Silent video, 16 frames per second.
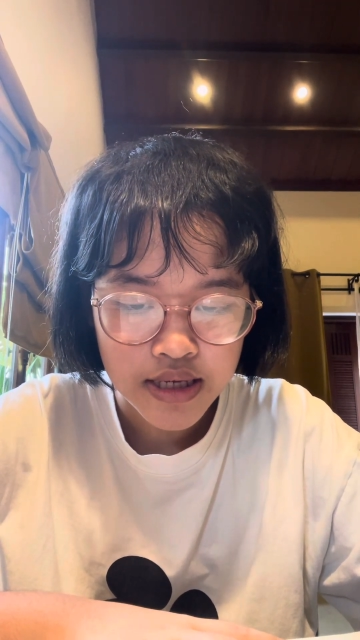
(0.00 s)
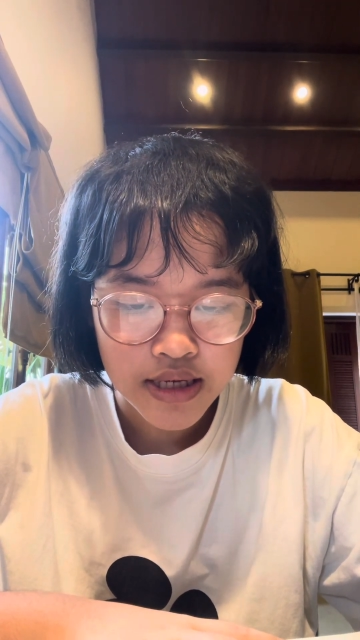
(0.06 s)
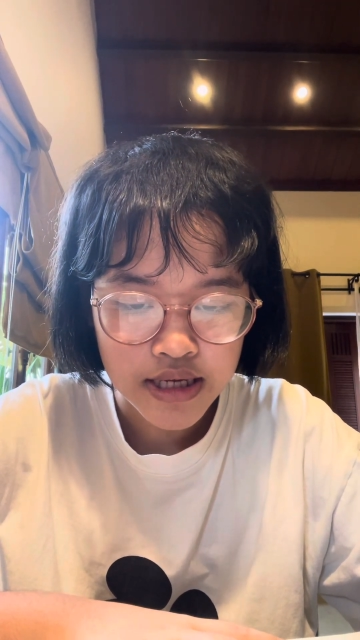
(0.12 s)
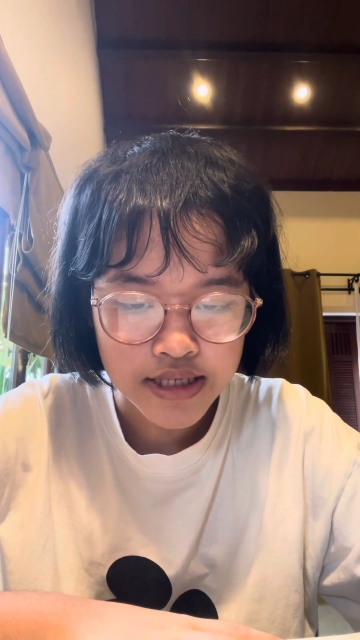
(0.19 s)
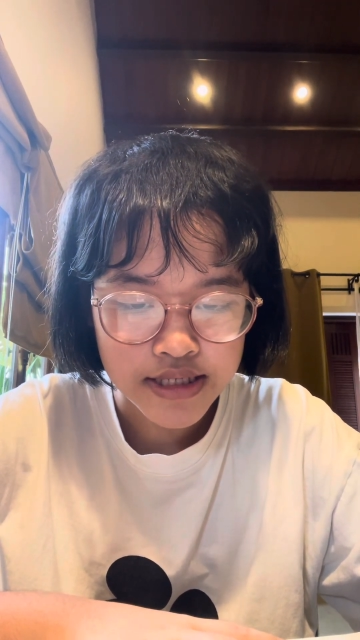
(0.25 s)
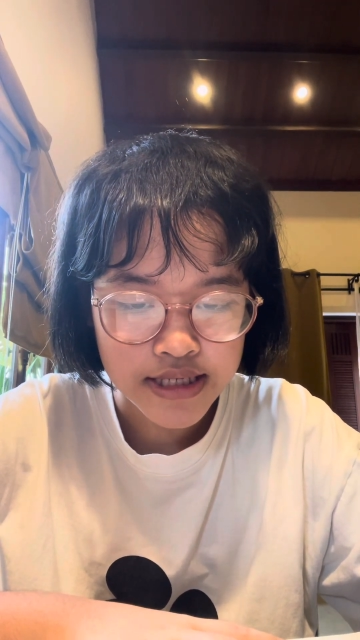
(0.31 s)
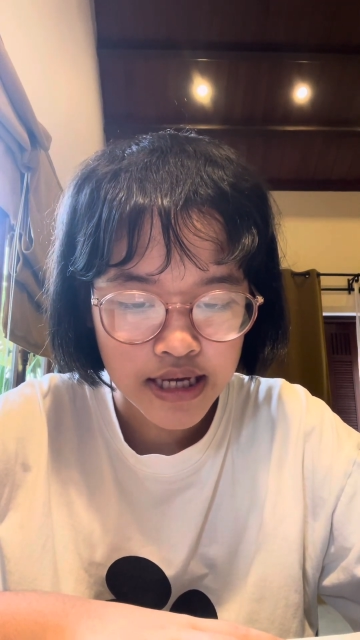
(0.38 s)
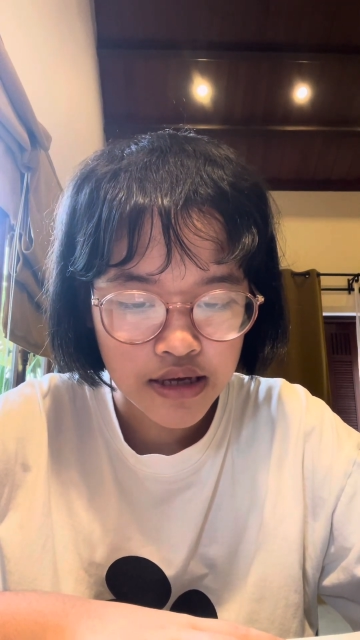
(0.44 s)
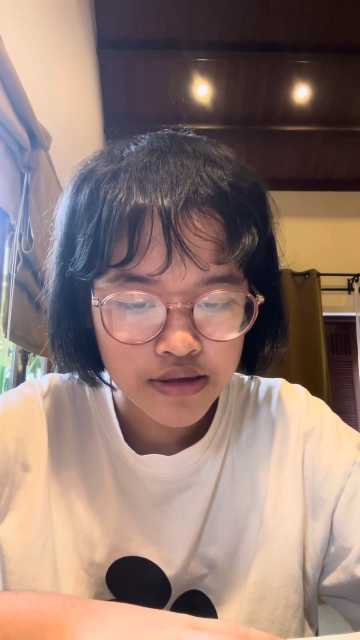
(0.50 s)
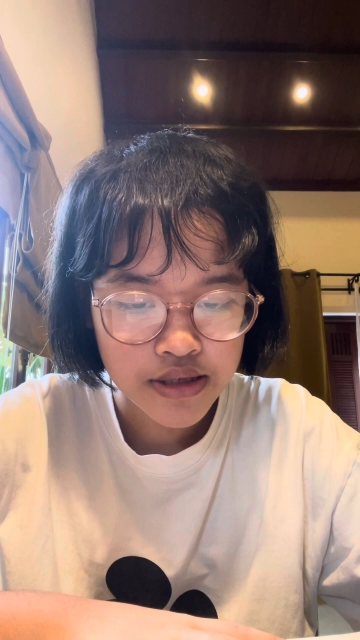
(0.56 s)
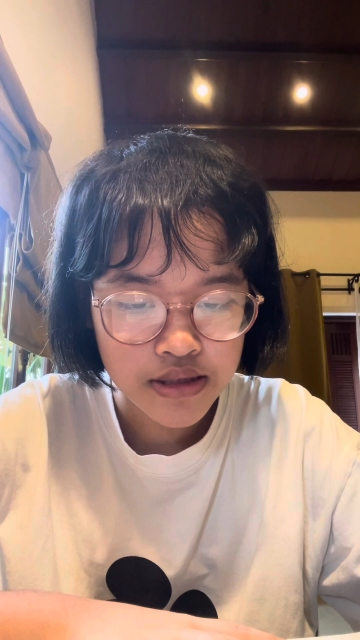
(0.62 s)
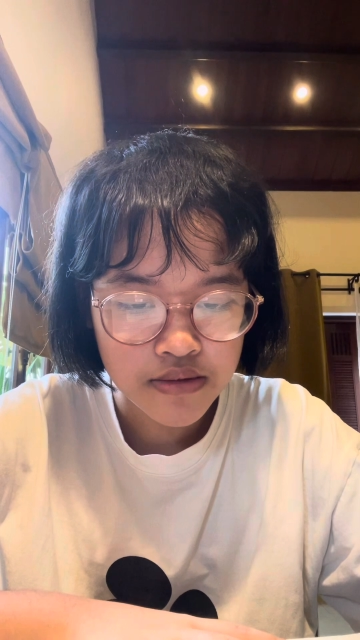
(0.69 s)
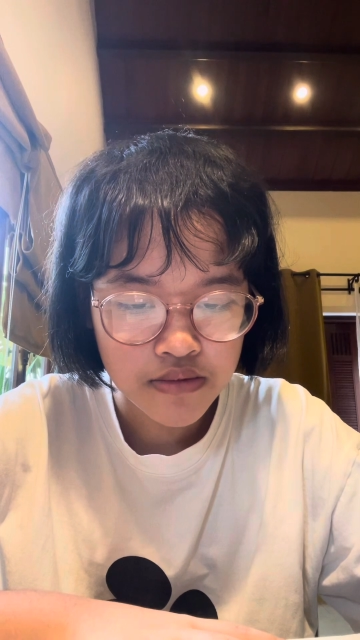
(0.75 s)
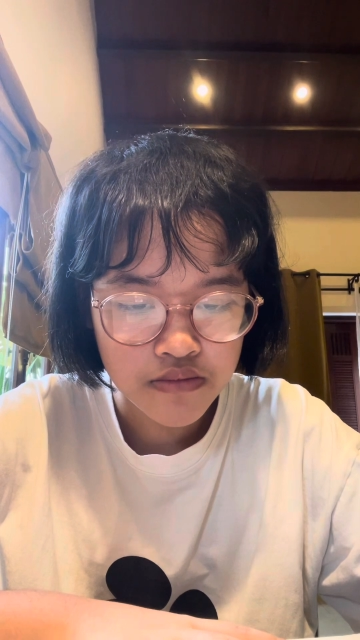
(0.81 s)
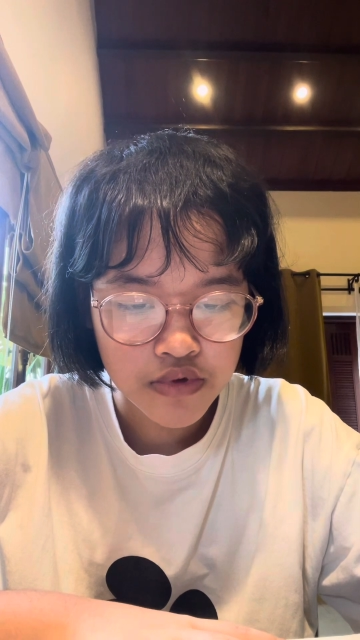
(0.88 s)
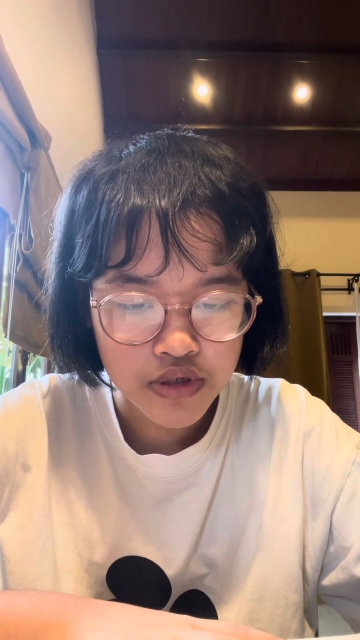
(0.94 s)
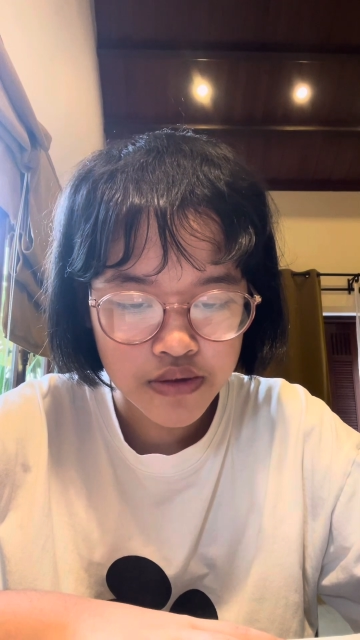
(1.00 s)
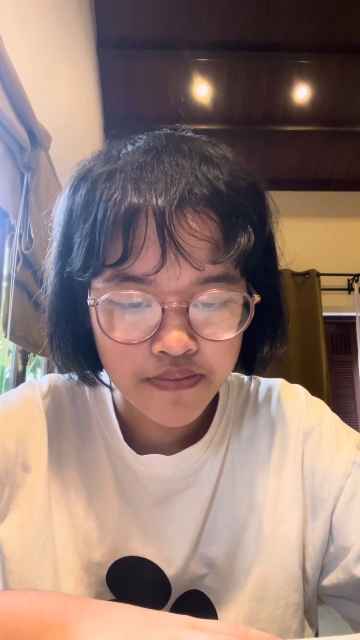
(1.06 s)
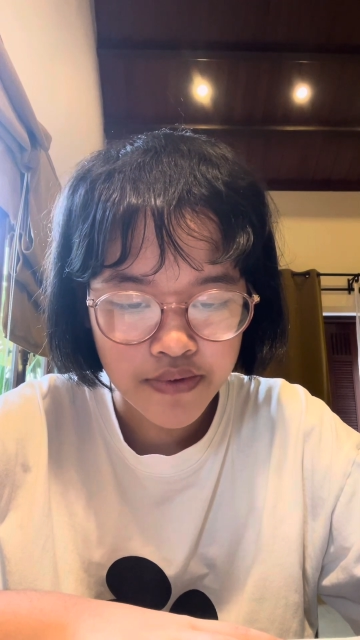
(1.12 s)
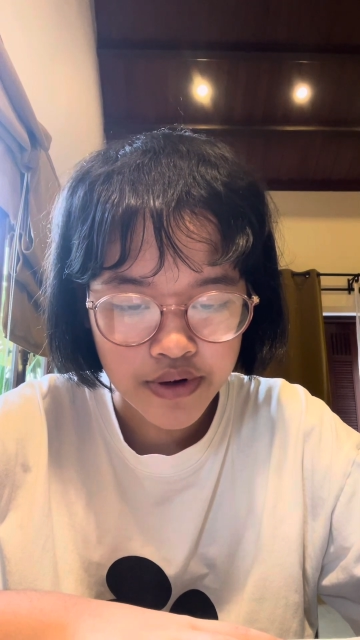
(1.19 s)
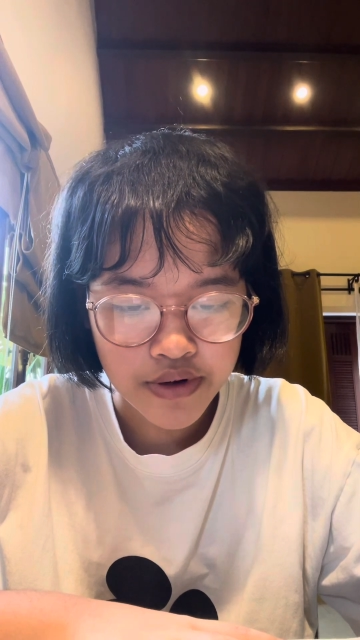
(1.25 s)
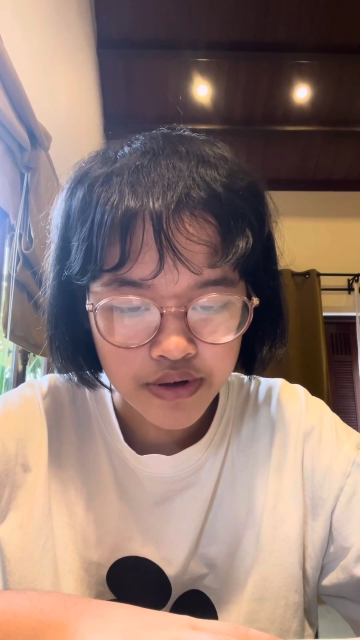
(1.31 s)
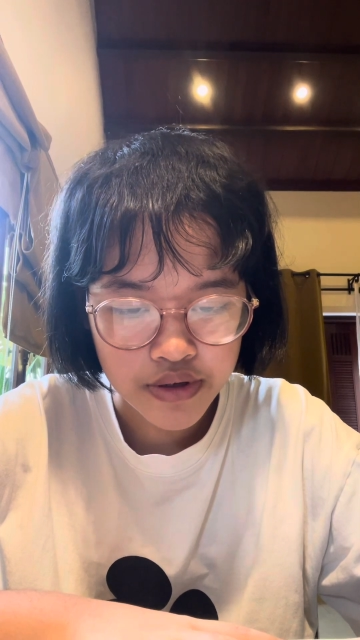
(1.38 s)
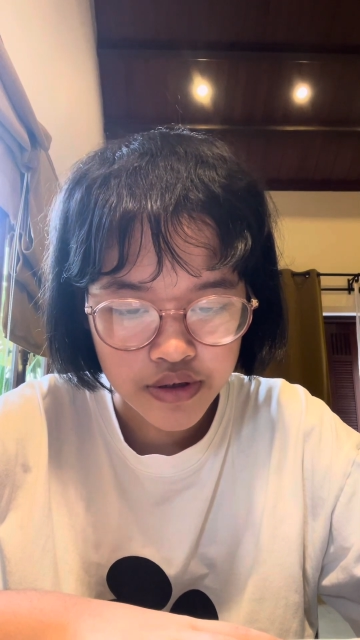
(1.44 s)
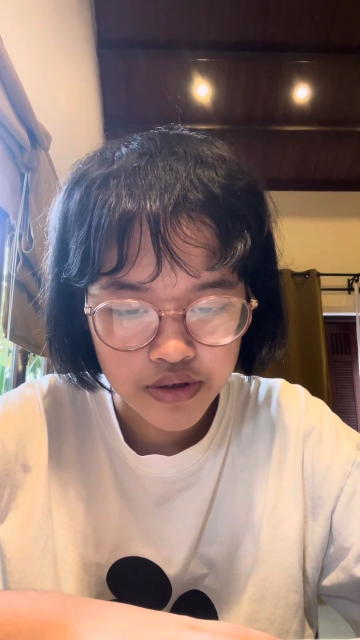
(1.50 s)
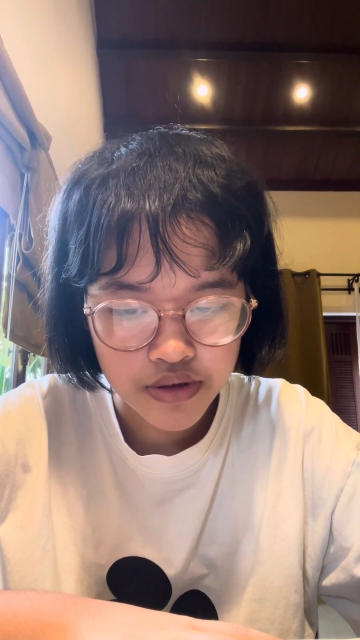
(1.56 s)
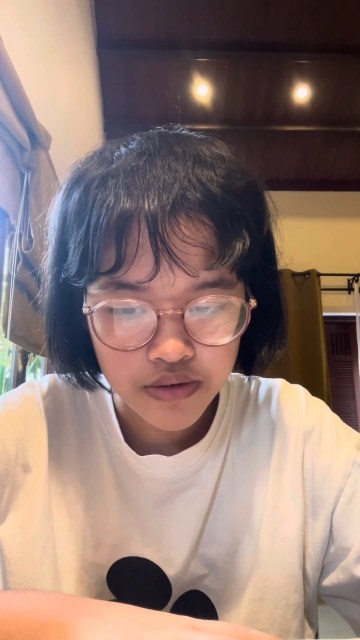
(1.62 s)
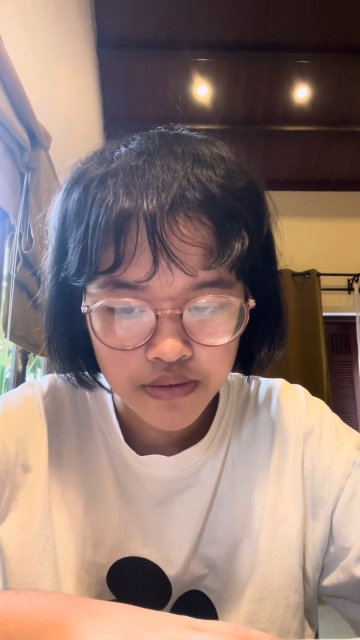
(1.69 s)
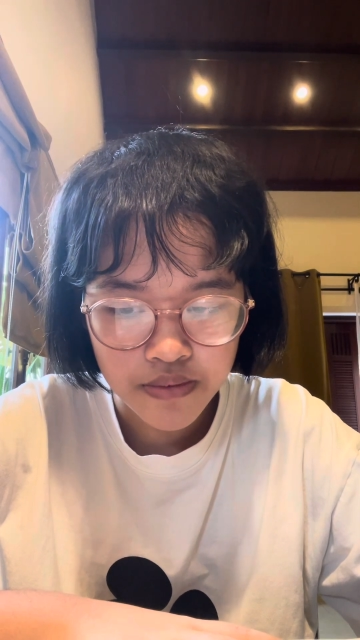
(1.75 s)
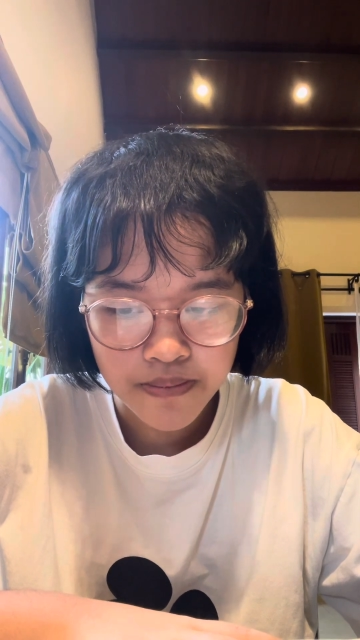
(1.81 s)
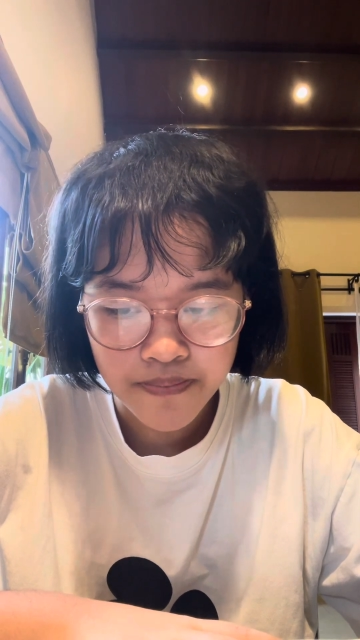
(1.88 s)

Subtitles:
His health wasn't very good.